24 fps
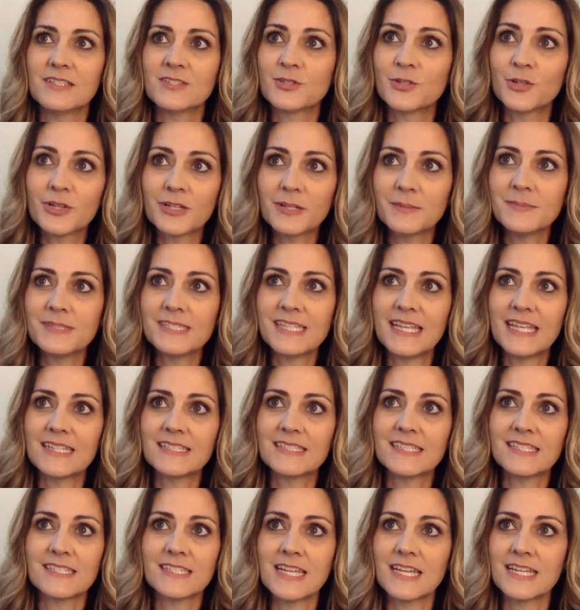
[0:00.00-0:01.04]

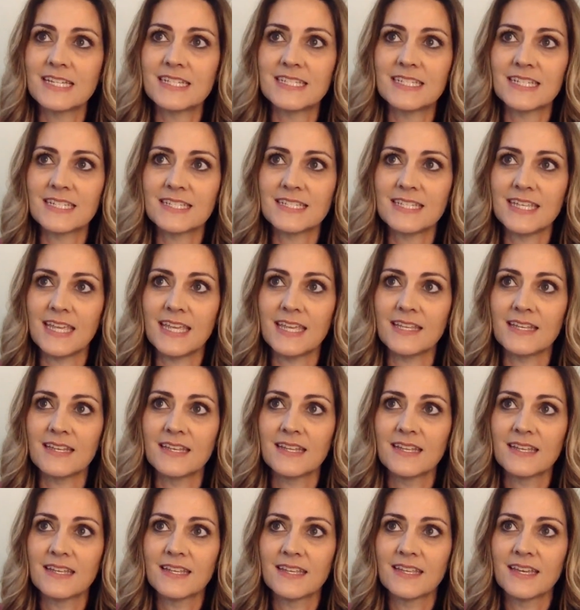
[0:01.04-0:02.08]
Circumstance does not dictate
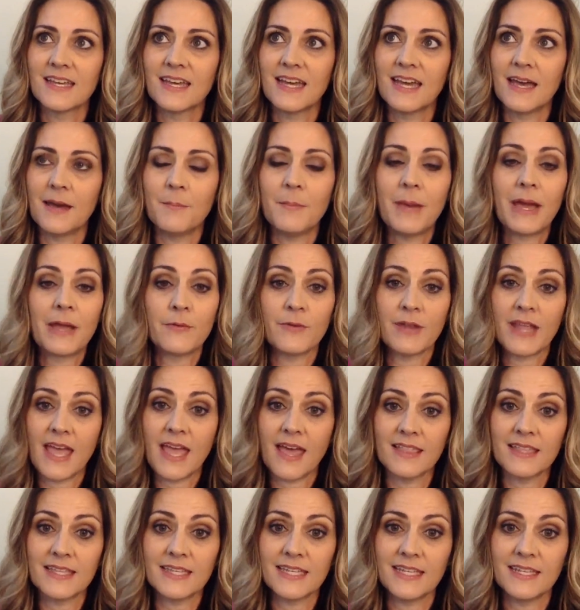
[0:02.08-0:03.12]
my
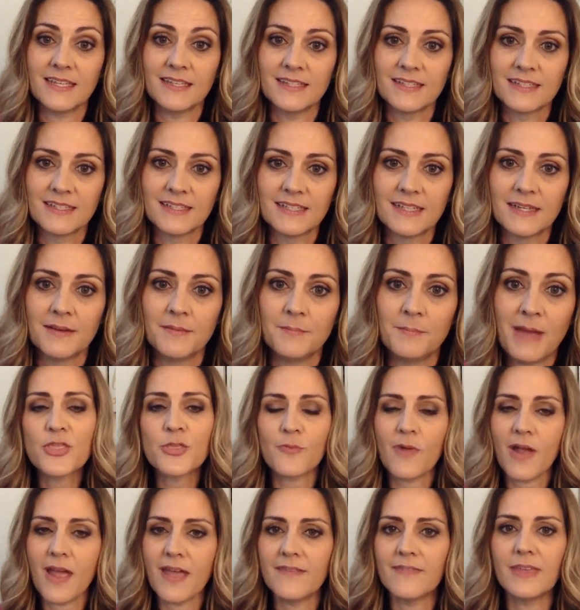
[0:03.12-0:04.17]
reality.
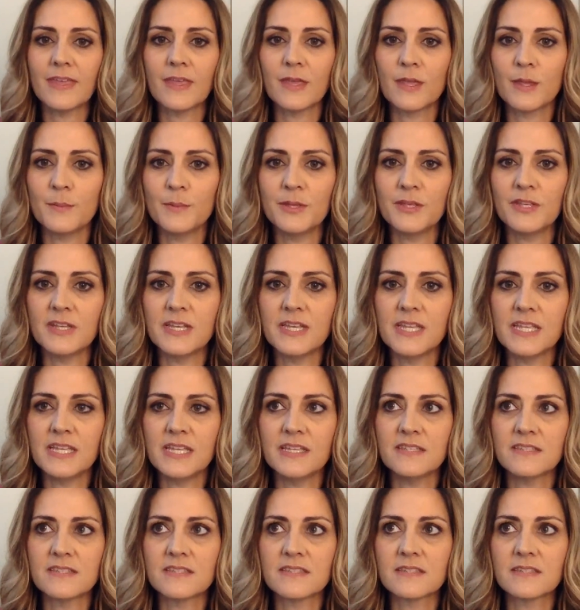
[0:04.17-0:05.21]
Thriving
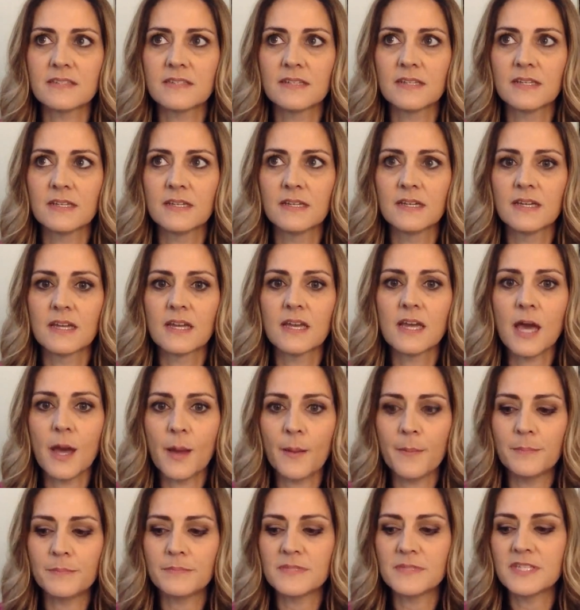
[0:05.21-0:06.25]
communities
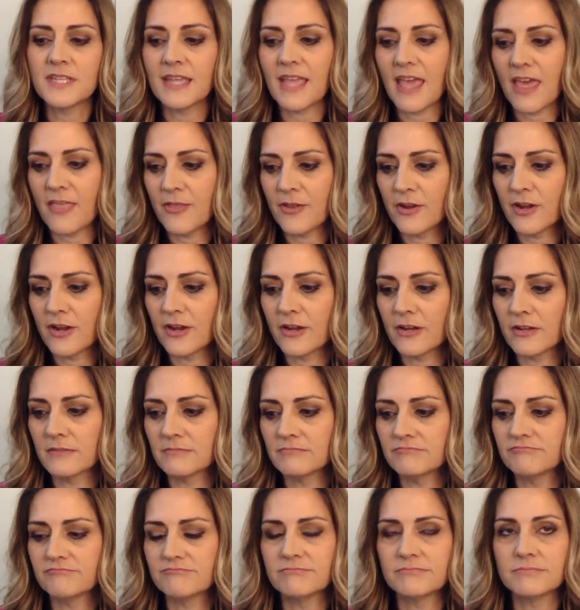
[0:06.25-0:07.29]
come together
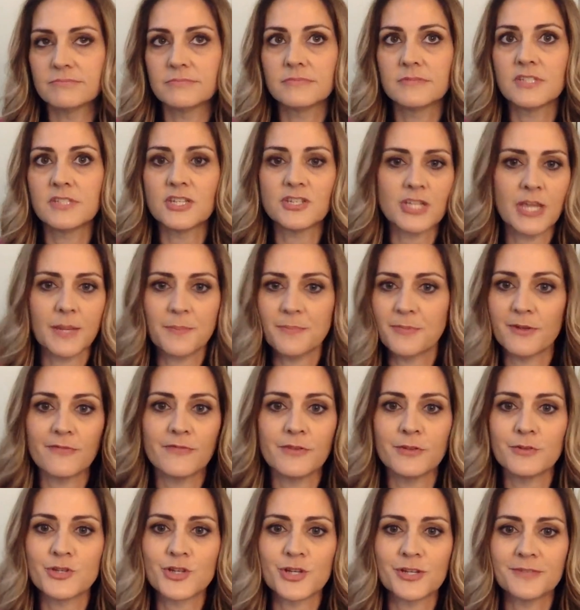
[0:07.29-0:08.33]
to shape their
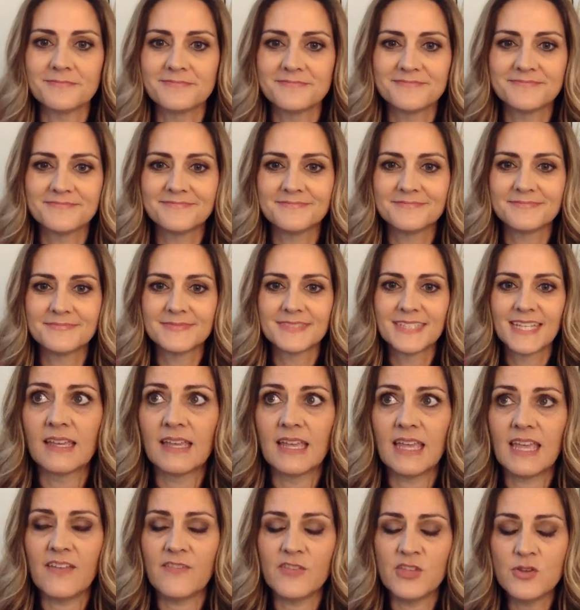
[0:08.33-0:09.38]
future.
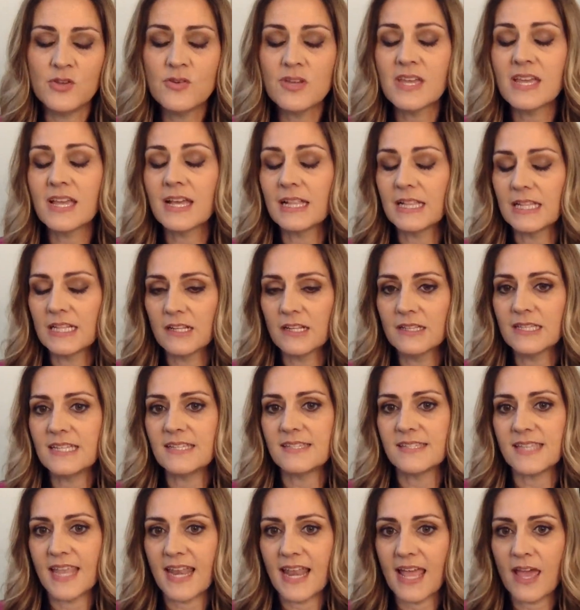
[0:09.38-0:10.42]
If you can clearly
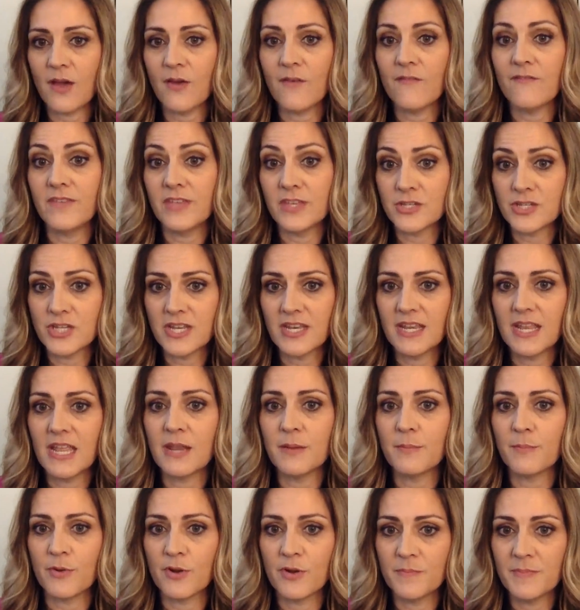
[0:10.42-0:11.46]
set out vision
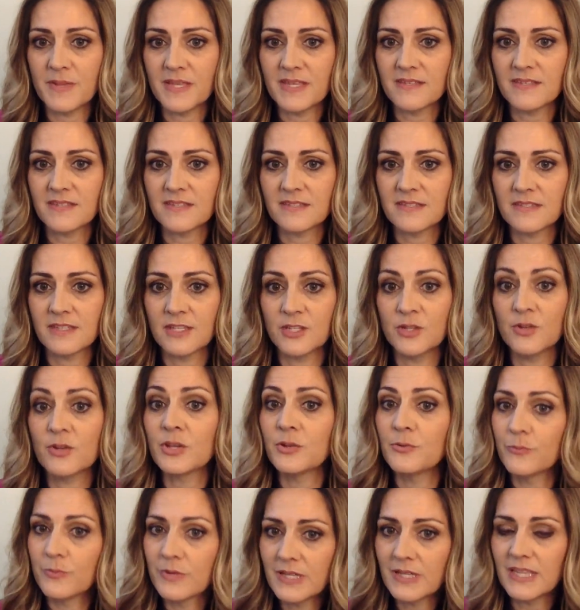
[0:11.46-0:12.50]
and purpose, you
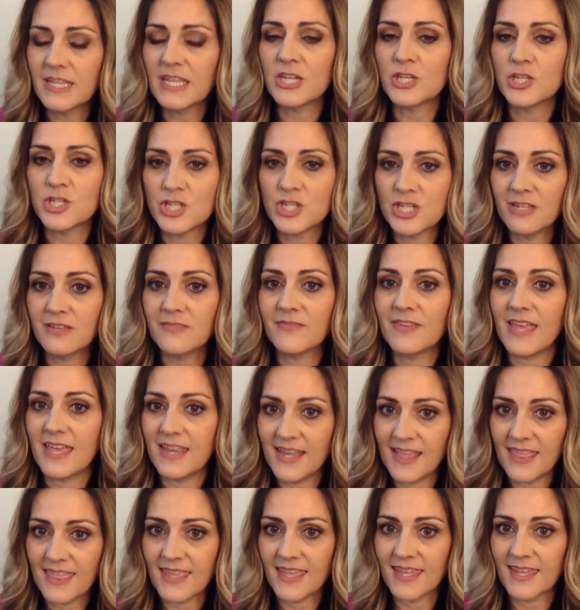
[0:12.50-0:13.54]
can really achieve
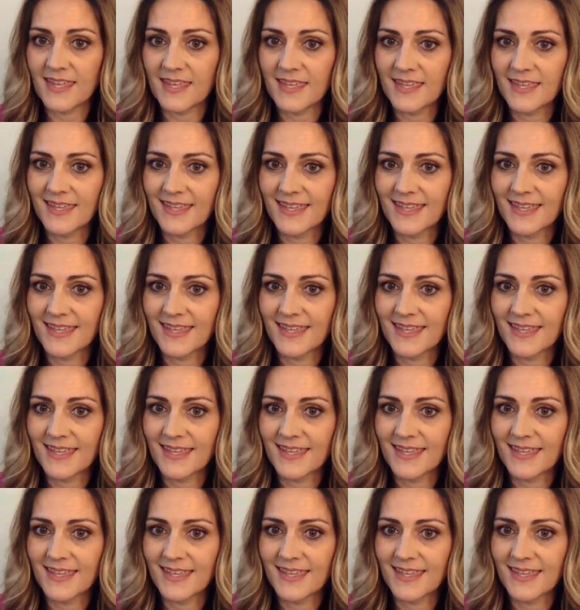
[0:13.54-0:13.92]
anything.